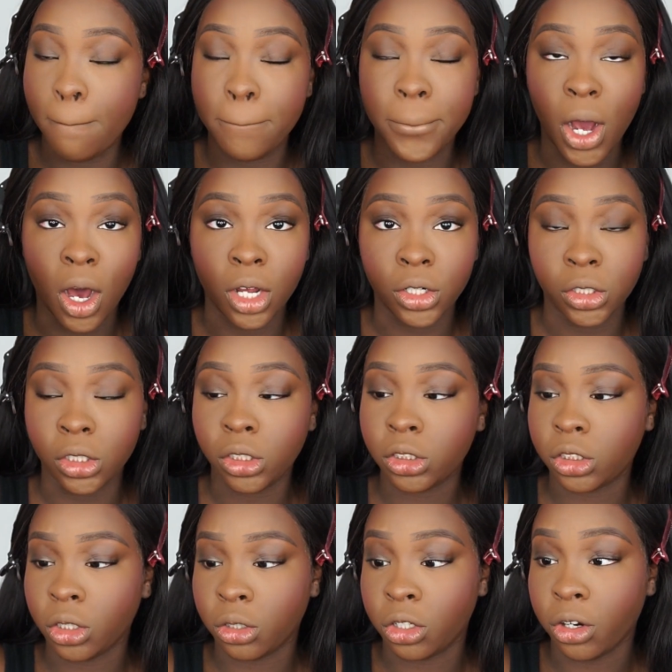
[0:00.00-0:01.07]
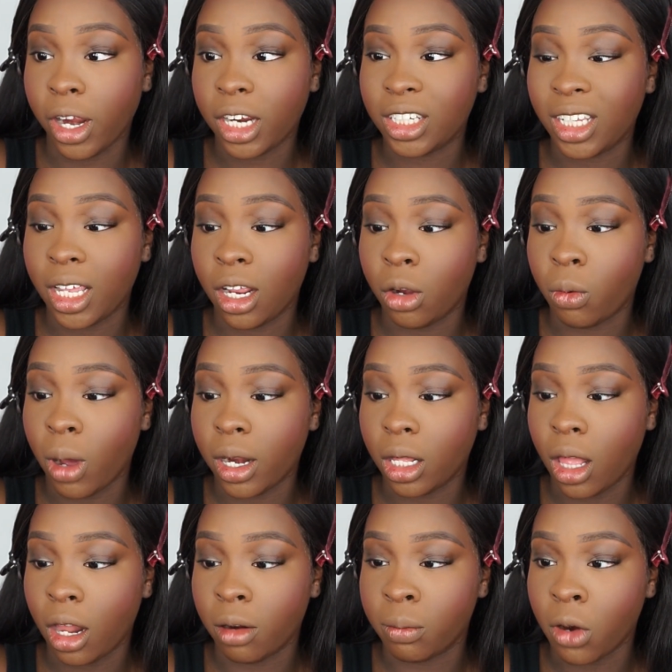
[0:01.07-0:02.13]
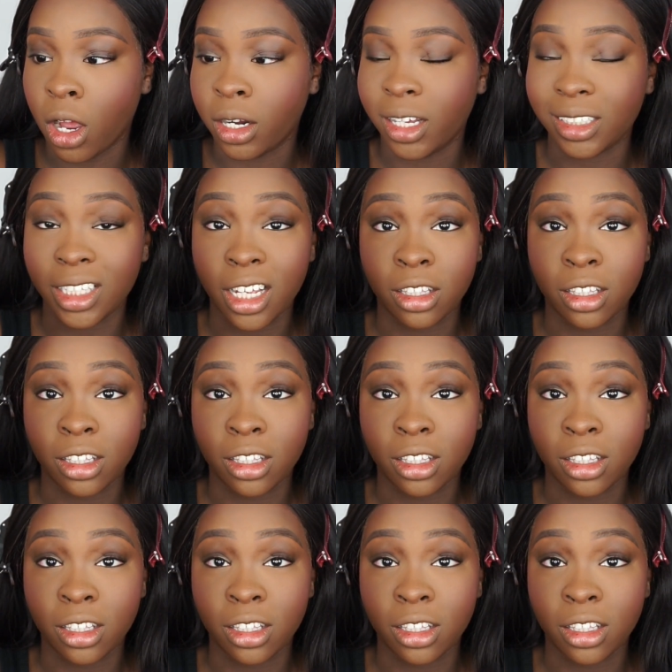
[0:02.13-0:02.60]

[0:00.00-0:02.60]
bottle, so you're actually getting quite a lot of product,